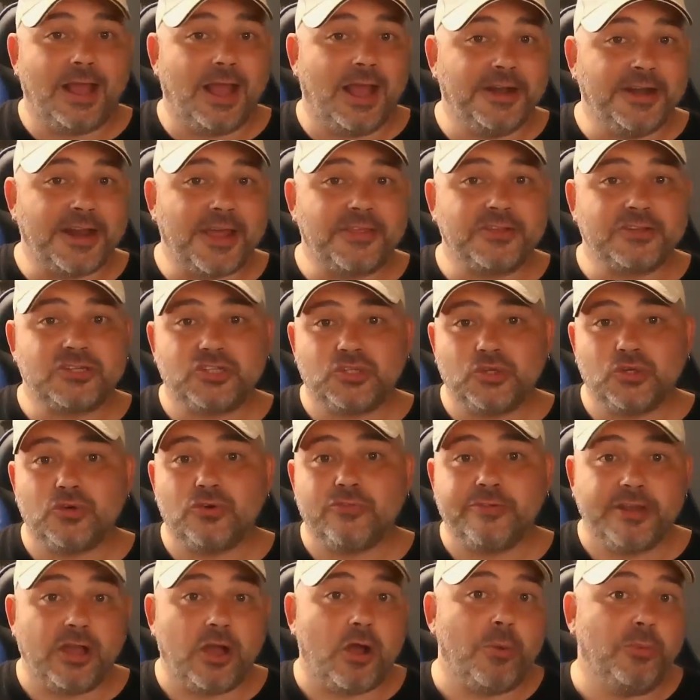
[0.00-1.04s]
Another
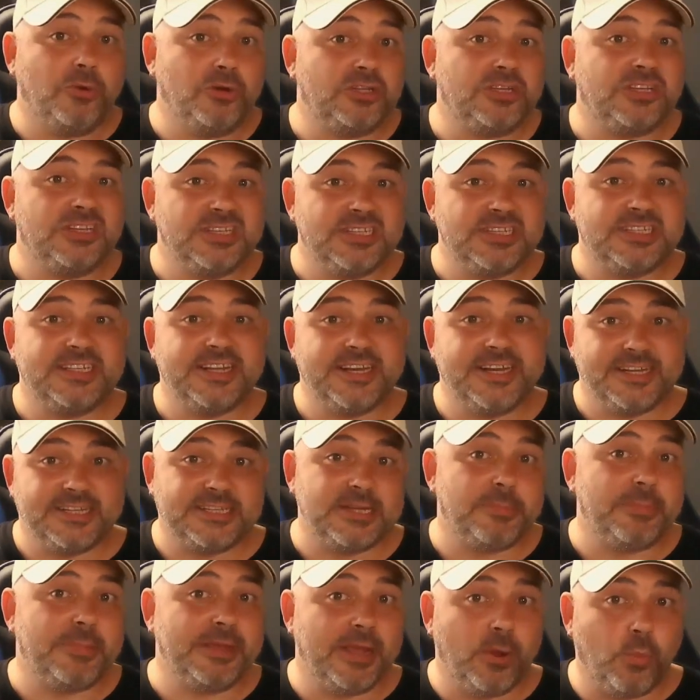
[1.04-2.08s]
story I would consider
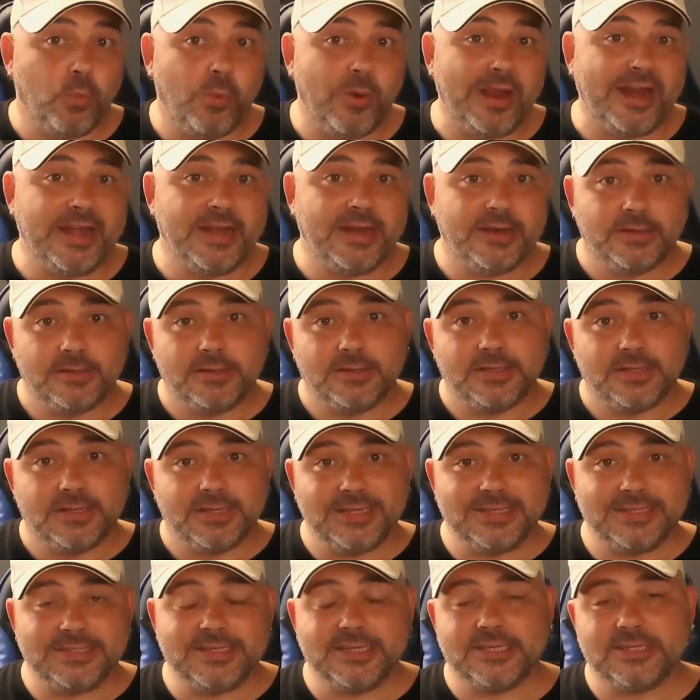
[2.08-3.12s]
to be a win
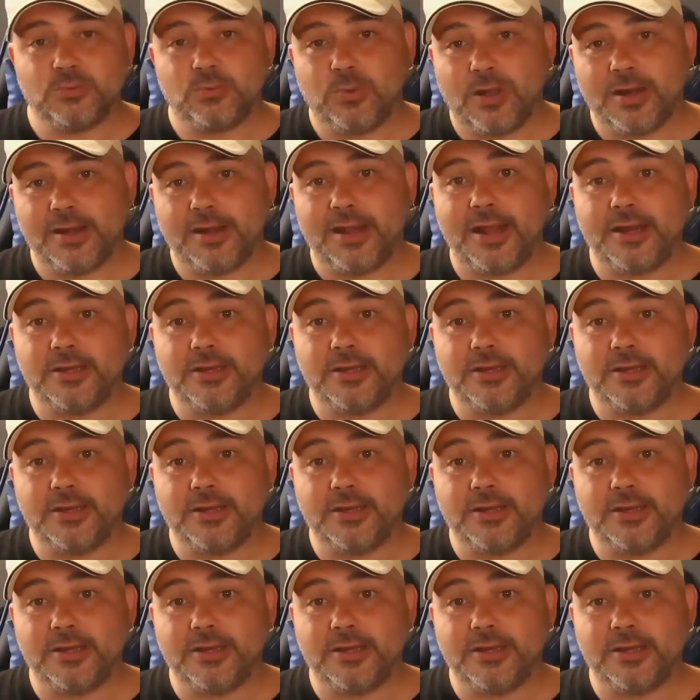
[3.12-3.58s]
is this one.